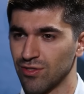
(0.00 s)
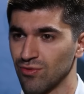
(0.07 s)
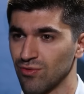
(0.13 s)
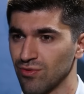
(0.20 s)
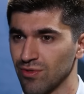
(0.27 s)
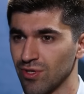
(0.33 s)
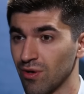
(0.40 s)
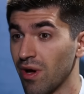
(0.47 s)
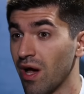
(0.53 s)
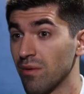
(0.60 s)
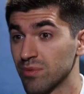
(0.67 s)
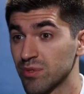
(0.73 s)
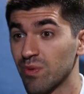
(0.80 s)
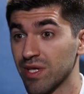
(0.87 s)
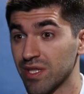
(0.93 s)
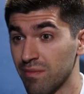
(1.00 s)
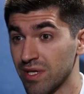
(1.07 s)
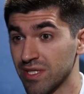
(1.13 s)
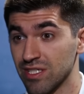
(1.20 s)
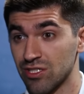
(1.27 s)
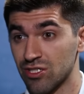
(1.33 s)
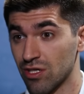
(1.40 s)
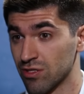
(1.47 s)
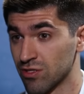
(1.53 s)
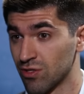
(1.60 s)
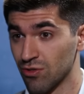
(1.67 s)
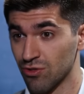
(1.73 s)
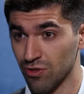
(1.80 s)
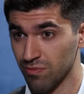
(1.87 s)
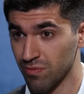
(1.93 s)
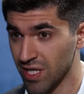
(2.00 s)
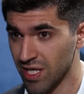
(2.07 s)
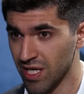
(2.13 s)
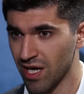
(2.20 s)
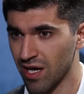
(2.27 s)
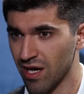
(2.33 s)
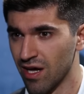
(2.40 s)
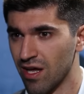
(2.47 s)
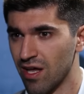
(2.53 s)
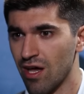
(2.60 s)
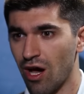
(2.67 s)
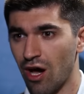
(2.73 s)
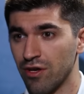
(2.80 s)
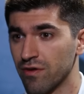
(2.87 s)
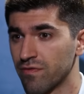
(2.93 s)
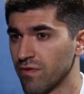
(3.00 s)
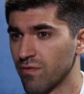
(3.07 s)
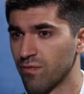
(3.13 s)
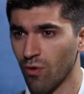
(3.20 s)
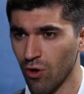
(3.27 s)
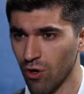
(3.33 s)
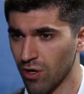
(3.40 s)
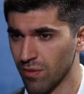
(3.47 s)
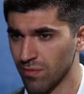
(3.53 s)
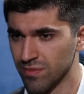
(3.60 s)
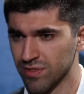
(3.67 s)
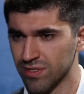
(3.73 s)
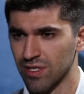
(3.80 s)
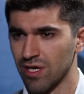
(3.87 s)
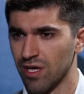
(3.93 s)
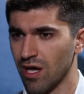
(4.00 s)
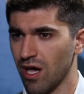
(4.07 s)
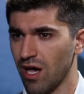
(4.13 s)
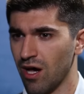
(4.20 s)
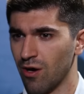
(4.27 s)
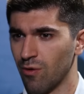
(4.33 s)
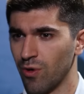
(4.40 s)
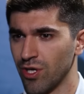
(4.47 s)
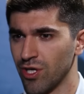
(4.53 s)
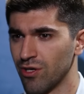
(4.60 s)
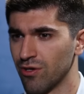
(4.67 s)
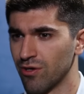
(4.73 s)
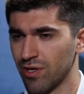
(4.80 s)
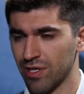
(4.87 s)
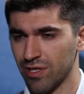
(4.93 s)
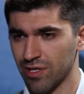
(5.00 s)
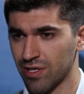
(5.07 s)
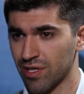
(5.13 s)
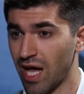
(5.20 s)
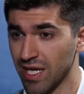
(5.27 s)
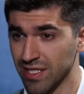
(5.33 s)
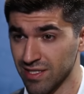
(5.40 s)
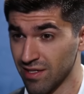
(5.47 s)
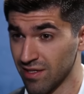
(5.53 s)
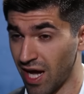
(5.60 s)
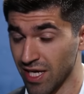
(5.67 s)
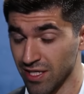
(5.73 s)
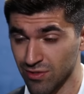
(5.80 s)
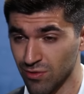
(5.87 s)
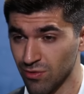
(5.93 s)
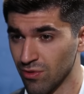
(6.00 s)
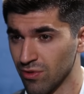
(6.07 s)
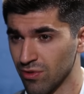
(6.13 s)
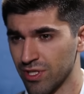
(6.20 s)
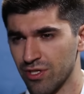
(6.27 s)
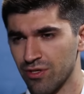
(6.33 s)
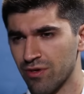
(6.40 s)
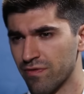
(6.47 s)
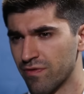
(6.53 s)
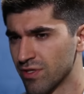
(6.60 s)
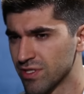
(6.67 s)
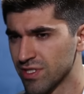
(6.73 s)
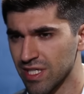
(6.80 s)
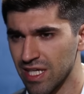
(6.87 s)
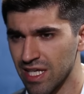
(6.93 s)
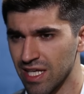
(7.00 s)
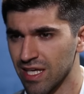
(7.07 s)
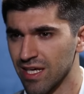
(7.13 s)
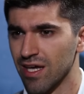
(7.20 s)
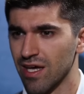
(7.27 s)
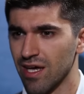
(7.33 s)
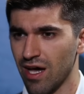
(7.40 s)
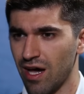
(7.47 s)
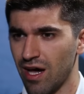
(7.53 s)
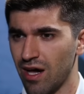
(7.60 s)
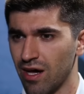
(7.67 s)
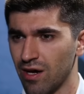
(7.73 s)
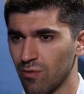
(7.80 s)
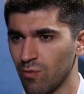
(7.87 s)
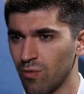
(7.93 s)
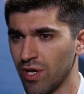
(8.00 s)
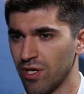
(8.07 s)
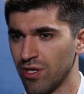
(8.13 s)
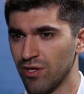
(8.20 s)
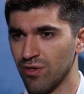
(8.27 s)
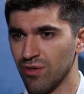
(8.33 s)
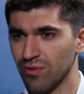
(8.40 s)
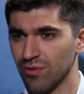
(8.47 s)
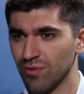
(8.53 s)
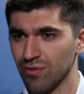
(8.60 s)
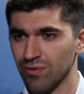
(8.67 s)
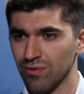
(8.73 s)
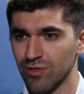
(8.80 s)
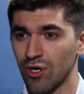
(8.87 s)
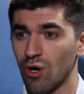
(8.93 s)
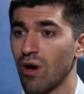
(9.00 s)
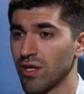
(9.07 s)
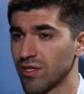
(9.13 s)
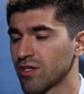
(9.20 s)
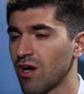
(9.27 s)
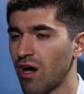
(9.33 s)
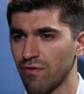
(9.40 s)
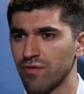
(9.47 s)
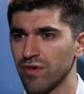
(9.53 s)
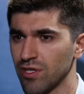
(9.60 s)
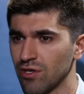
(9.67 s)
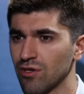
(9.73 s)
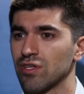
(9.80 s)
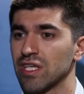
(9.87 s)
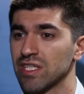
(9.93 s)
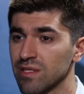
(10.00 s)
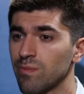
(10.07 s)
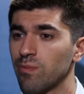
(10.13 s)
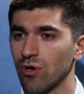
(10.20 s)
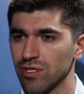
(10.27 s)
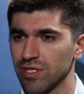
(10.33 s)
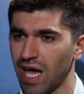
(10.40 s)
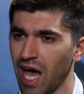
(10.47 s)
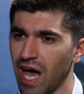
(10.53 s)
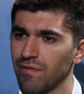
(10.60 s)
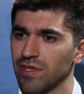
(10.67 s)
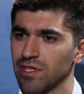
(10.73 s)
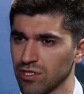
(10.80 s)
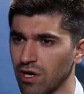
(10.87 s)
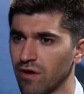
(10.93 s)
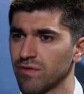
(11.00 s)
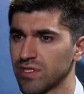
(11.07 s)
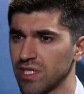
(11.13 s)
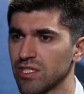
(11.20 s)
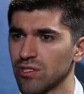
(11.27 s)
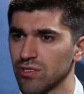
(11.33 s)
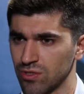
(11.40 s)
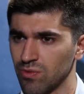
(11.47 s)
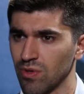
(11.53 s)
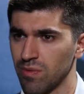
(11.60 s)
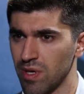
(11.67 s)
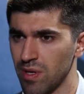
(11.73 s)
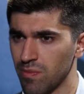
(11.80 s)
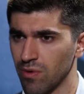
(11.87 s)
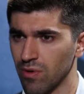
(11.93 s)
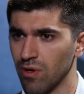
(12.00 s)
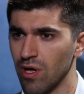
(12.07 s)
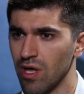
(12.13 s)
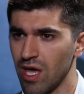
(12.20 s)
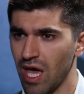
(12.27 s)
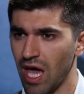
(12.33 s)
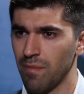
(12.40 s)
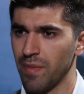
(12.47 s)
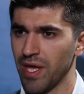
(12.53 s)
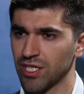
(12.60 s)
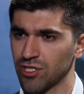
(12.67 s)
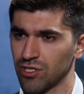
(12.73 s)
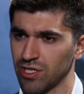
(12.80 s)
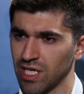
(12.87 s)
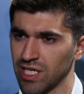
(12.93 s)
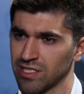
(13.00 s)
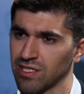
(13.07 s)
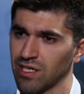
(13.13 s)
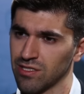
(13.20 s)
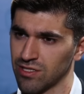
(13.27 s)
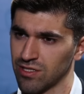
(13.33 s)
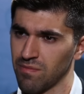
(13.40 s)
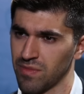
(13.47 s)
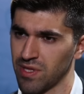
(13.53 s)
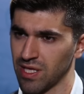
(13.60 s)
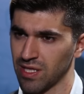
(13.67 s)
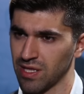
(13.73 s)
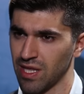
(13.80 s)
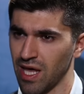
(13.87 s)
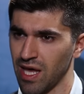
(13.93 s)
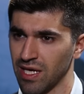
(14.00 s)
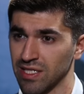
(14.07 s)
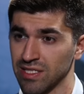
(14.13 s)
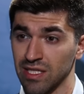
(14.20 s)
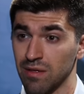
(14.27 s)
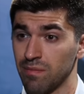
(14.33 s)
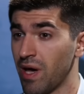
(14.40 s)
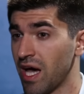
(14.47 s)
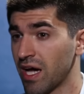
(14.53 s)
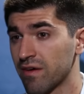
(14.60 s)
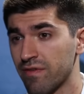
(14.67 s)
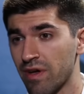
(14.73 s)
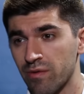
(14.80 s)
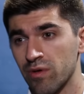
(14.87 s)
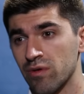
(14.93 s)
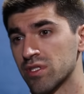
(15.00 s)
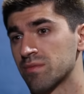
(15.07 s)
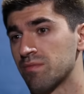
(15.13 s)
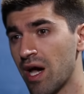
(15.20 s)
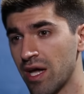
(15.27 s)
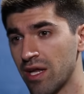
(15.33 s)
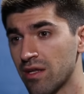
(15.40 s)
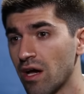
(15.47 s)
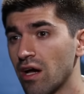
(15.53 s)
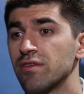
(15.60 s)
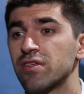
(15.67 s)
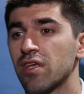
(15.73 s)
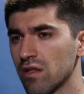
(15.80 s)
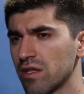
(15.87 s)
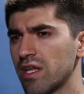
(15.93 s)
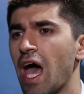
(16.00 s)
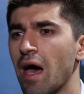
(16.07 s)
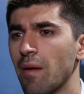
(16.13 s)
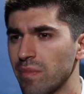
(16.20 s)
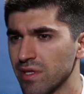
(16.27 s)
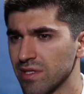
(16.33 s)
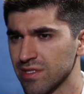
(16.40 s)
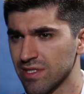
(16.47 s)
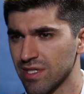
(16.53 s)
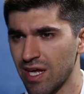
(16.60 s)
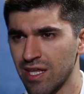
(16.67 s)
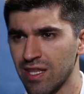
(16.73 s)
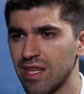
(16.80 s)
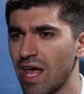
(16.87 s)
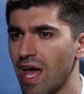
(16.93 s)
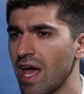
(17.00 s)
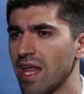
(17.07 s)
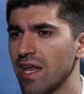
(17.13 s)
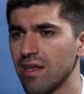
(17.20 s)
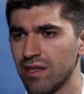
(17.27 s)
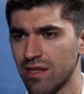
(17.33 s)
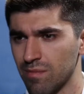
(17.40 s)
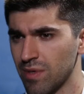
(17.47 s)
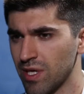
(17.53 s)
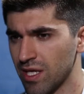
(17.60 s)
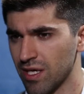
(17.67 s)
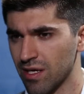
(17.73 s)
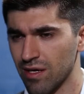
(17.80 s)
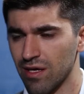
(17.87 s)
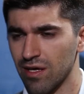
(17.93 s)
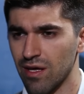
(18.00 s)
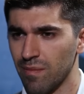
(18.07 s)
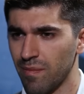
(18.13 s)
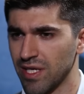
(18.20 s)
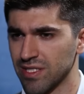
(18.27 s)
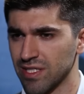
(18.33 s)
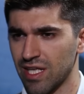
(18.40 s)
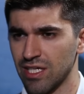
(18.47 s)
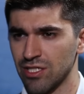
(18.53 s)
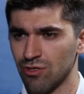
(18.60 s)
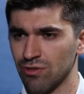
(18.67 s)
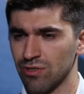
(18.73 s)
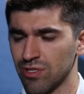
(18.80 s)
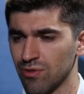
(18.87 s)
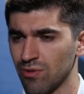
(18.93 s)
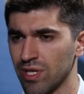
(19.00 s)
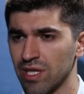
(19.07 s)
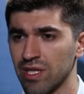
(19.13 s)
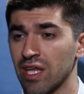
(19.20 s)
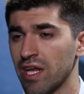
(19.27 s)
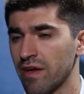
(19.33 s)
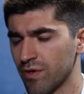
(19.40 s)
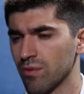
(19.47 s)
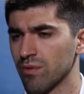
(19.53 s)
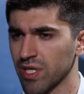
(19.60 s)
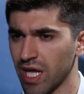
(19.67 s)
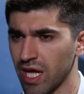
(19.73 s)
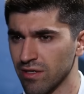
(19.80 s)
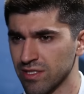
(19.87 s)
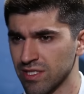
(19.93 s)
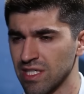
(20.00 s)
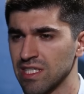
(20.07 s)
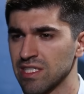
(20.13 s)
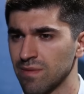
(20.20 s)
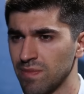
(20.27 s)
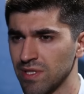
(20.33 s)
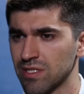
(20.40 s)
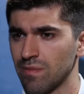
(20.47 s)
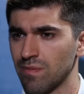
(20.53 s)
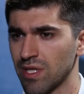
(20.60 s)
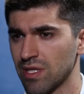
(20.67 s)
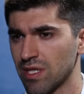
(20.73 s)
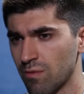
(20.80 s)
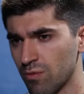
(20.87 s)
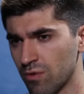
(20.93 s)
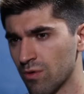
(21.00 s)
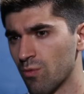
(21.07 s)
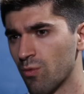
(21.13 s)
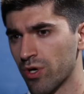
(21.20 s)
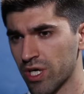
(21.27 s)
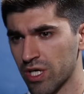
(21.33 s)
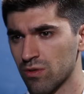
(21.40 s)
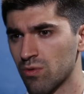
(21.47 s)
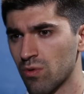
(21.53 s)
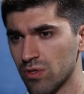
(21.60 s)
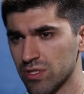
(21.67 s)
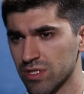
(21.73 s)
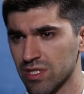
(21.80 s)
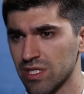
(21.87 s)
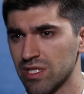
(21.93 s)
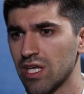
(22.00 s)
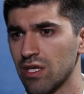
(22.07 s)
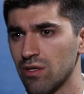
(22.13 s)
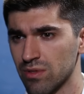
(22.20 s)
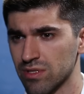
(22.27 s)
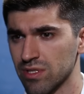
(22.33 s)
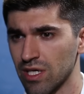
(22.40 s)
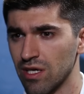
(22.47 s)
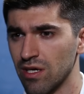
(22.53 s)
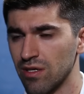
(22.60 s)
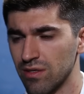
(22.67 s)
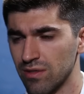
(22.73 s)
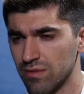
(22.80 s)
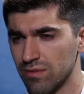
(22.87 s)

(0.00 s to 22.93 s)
to, you know, help spread the message on social media, on different forums, when you're in class in high school, in university, when you go out to coffee. You know, it's important to have these conversations with people and make sure that it's not something that is in the back of everyone's mind until it happens. And then the media pays attention to it, and then everyone cares. It needs to be something that we're working towards continuously.